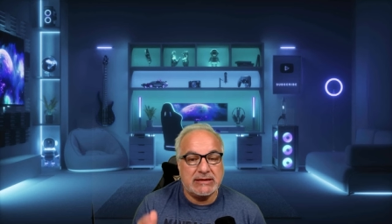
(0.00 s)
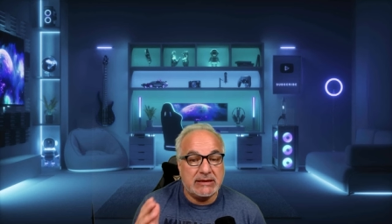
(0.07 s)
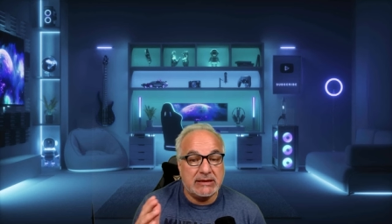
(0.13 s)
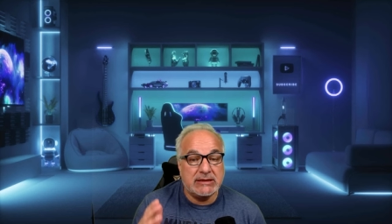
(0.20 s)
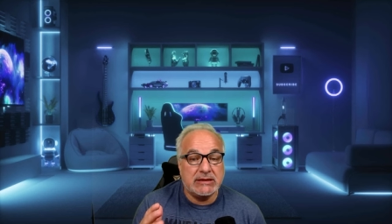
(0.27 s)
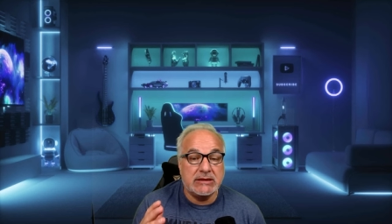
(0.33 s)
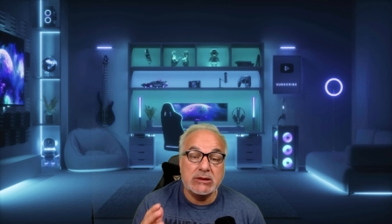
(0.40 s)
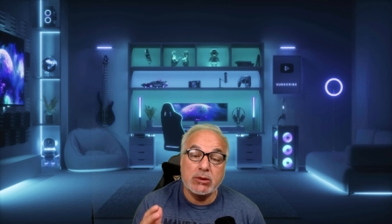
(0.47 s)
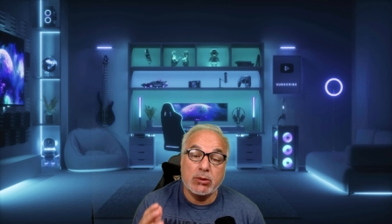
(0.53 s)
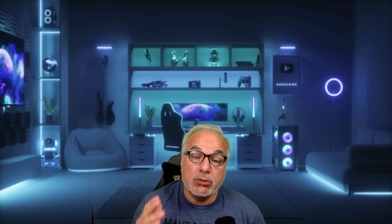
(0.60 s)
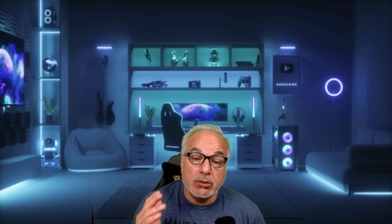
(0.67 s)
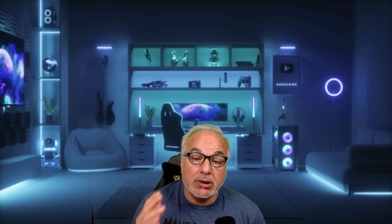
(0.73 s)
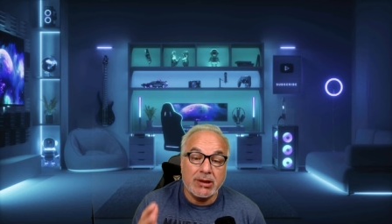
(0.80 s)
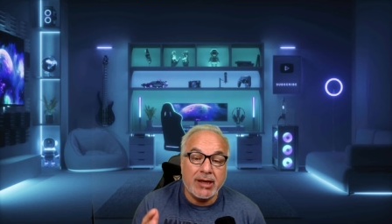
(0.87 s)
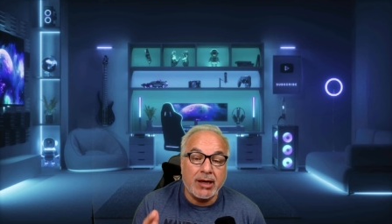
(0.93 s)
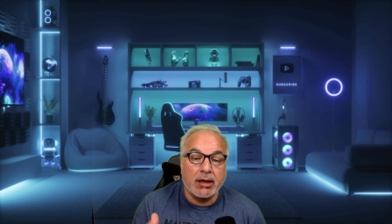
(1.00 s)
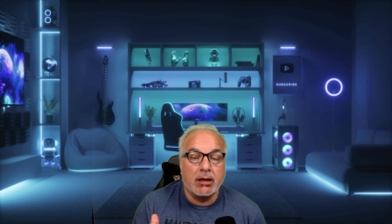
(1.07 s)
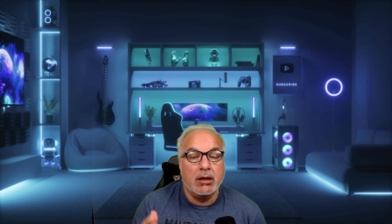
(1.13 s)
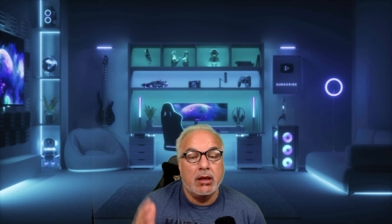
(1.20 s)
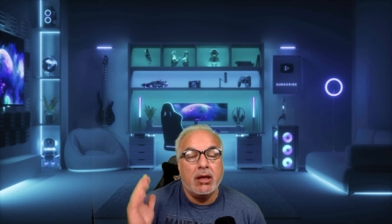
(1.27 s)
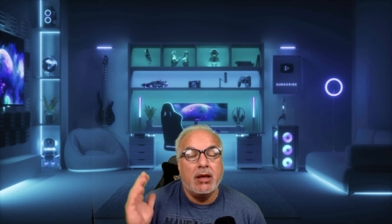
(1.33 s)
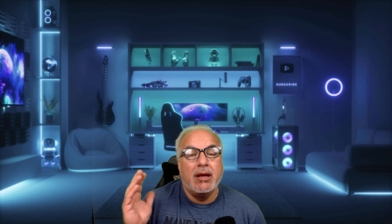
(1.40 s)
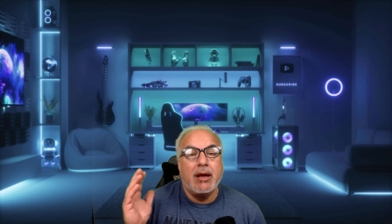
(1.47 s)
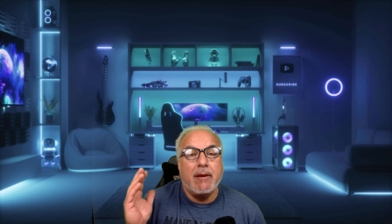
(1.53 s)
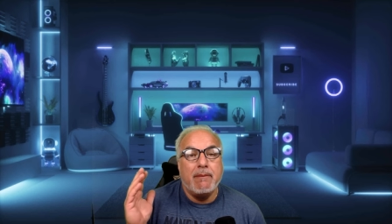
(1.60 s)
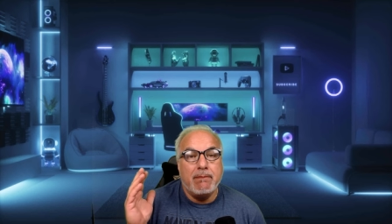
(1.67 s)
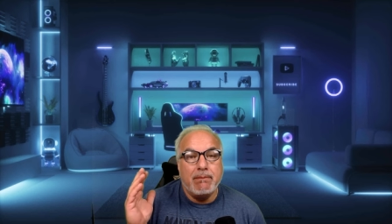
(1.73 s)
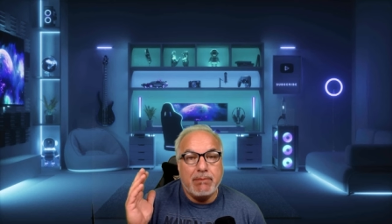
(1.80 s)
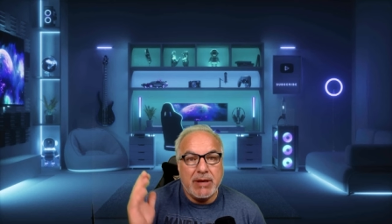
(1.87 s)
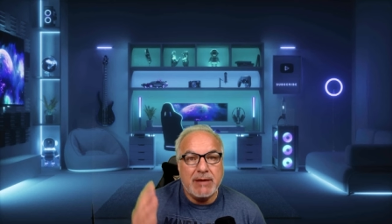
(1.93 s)
This is look,
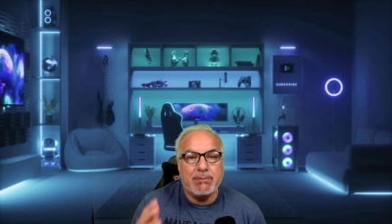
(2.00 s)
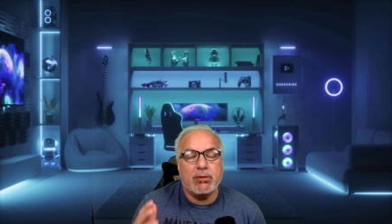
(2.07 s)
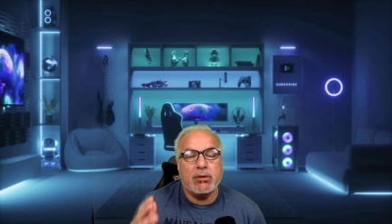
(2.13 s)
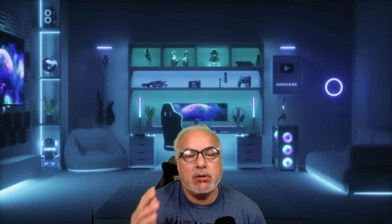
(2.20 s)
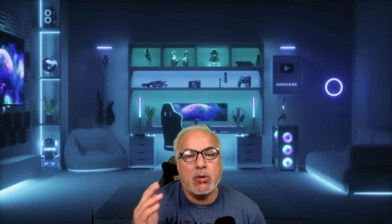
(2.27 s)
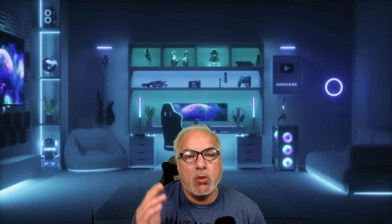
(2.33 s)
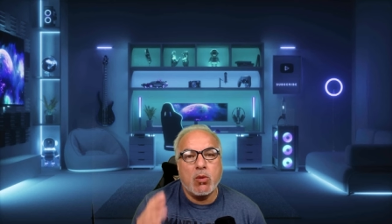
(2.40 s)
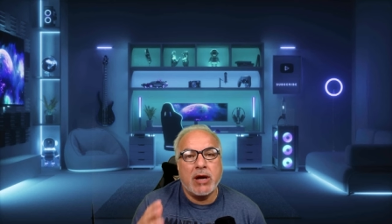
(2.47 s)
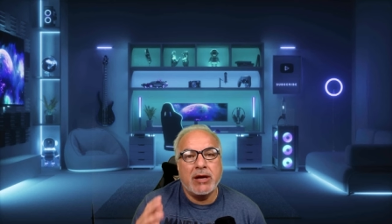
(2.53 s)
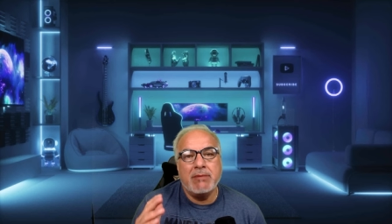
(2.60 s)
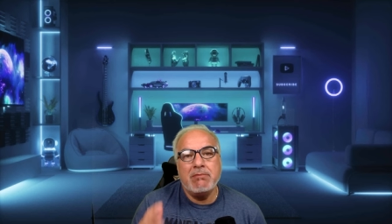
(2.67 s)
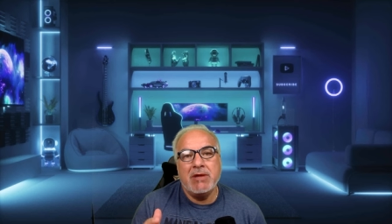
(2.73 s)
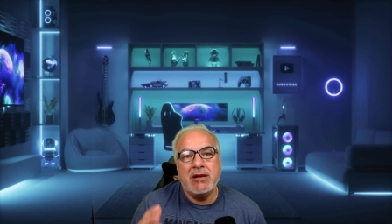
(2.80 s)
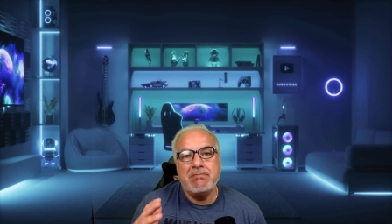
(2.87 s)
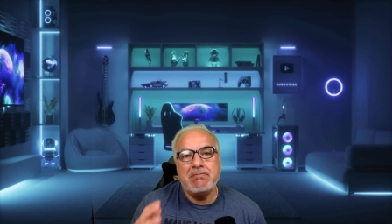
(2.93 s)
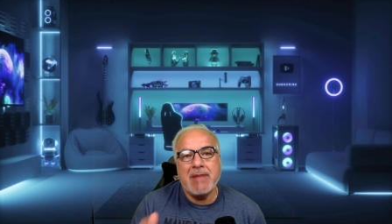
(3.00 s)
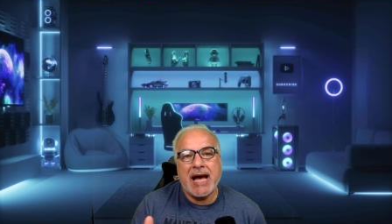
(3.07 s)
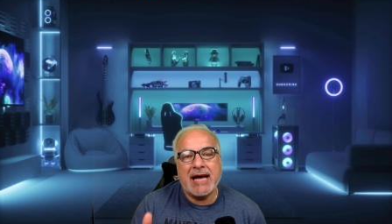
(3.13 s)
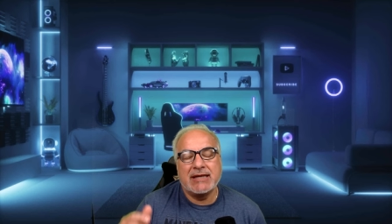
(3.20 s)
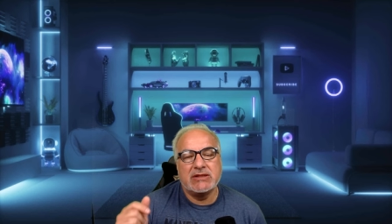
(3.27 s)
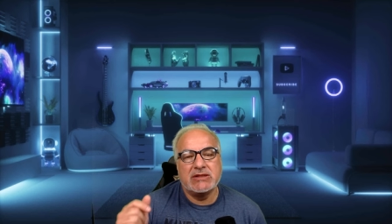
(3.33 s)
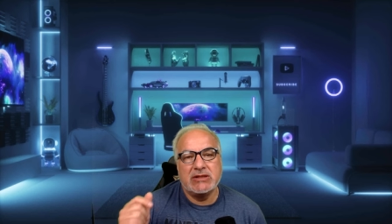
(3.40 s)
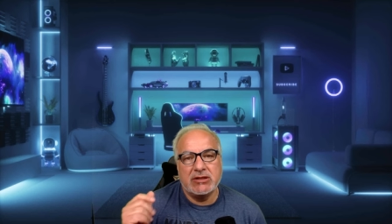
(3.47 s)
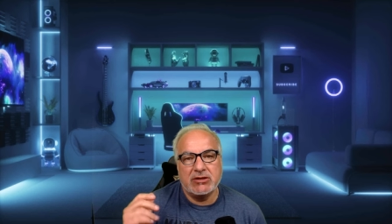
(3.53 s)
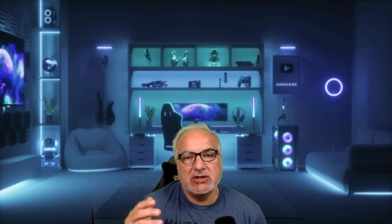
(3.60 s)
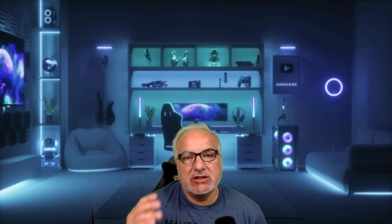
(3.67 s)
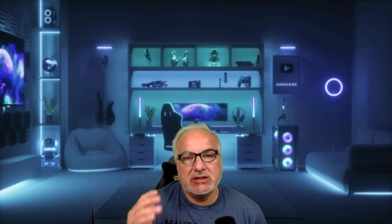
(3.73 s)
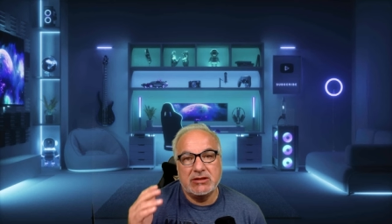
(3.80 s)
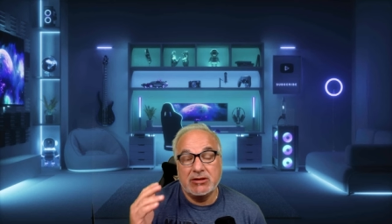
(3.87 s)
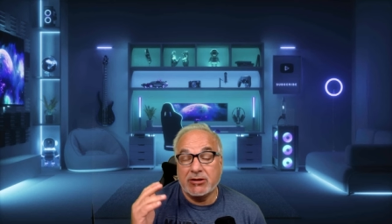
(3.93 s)
people want to min max their
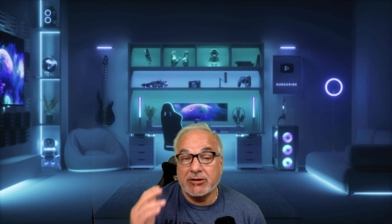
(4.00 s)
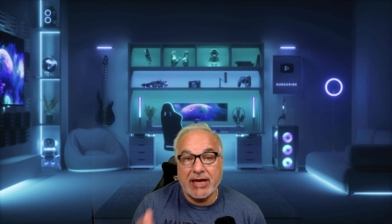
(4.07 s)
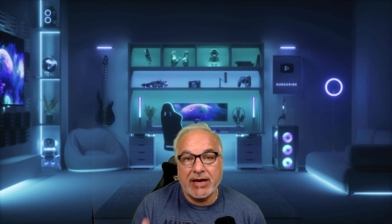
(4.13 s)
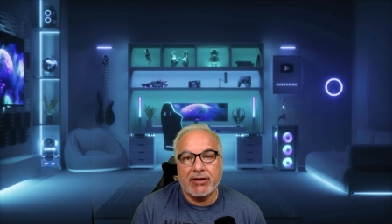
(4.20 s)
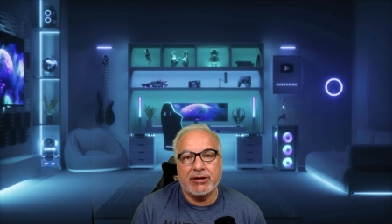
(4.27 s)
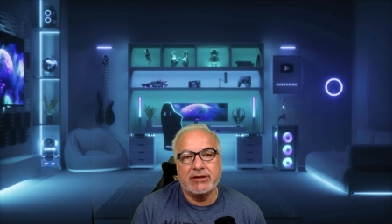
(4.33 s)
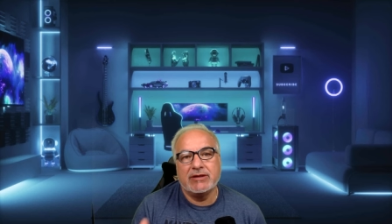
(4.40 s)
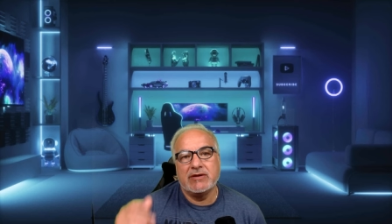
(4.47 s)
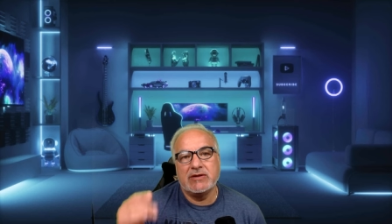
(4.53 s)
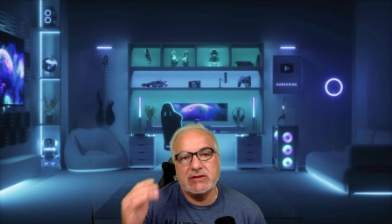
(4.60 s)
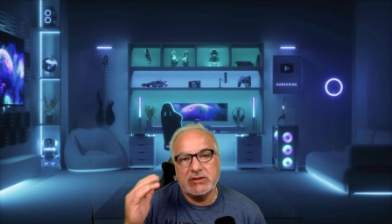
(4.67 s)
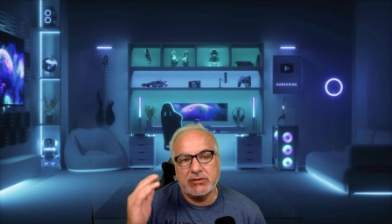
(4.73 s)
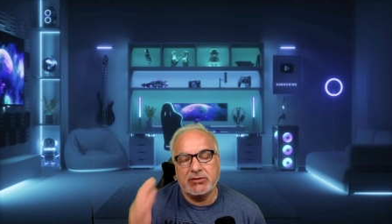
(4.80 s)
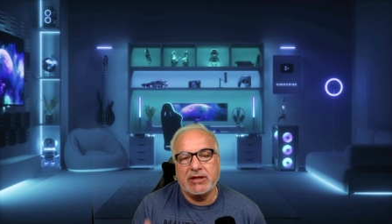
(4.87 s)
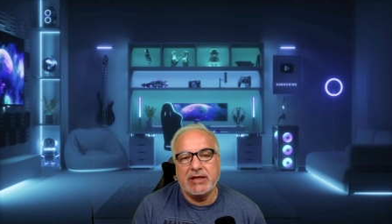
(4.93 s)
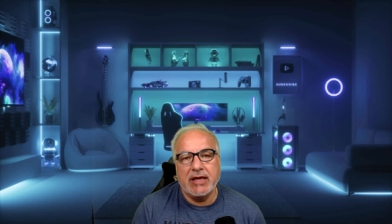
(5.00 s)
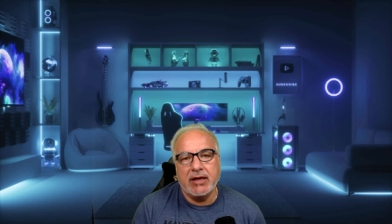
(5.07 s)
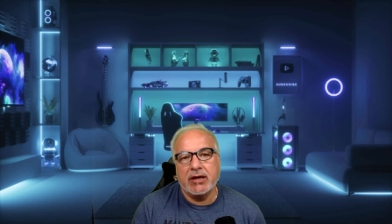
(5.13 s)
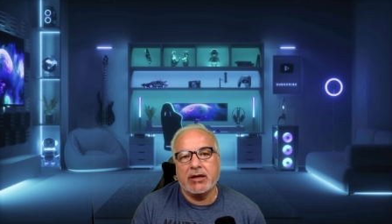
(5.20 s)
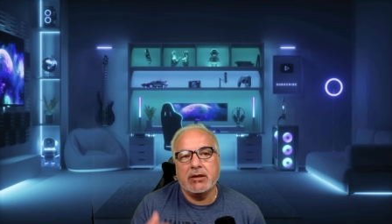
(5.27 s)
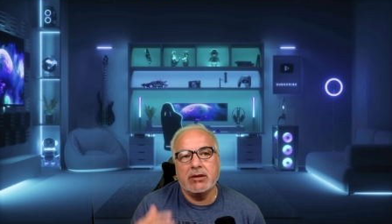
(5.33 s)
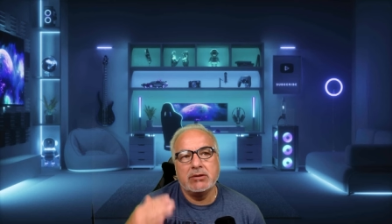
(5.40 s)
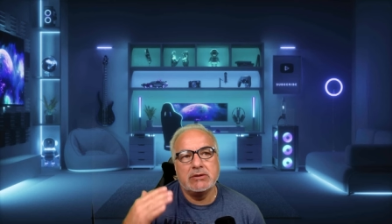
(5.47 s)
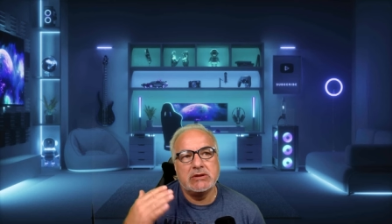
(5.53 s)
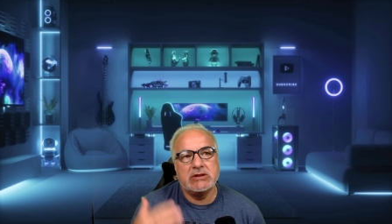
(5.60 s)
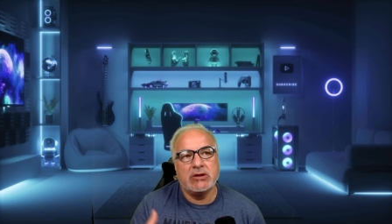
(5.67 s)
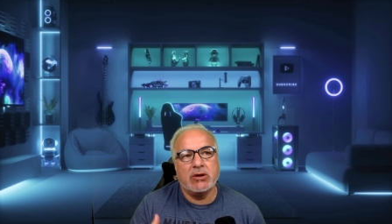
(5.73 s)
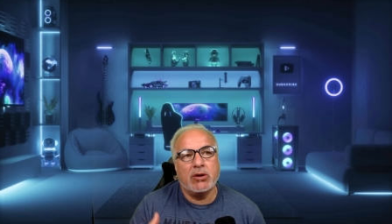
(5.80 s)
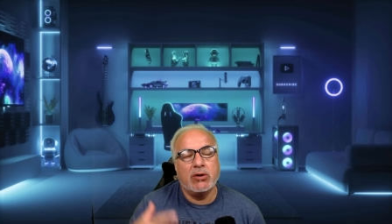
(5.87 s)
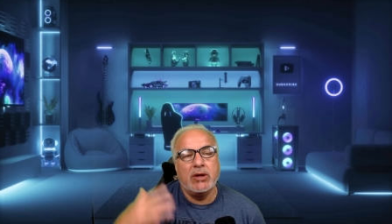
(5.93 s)
their characters, their gear.
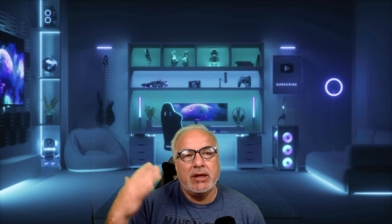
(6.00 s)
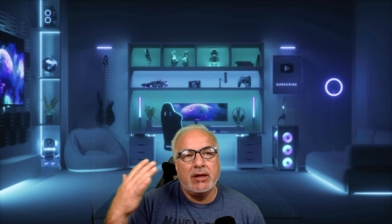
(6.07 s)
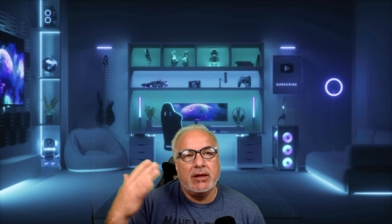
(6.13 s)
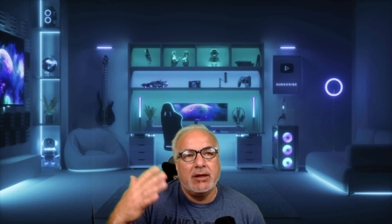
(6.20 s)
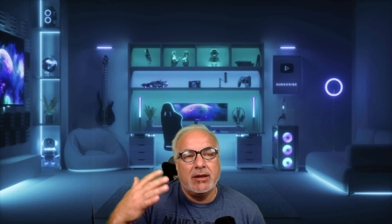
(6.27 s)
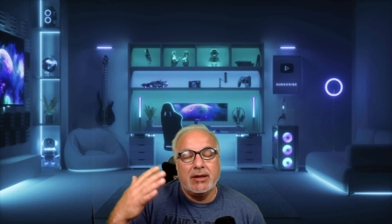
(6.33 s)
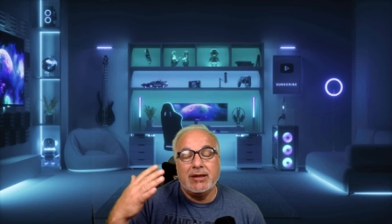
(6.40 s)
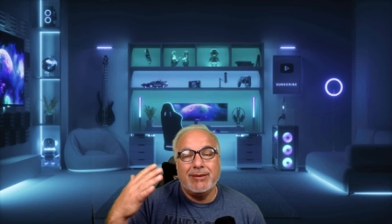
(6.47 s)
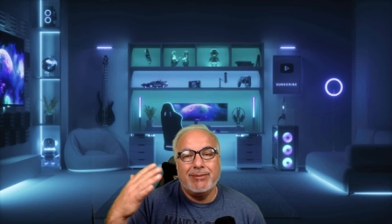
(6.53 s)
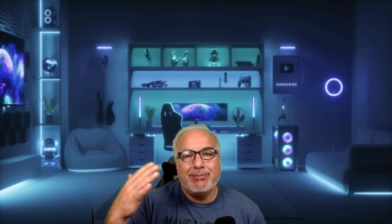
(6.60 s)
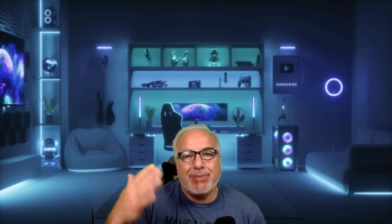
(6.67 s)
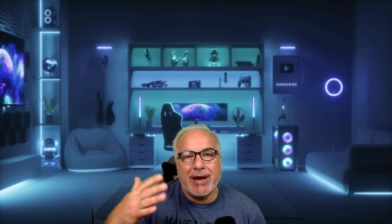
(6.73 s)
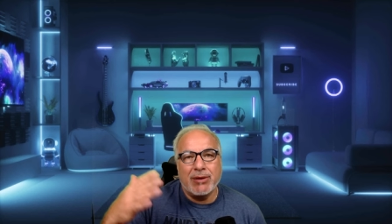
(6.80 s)
So by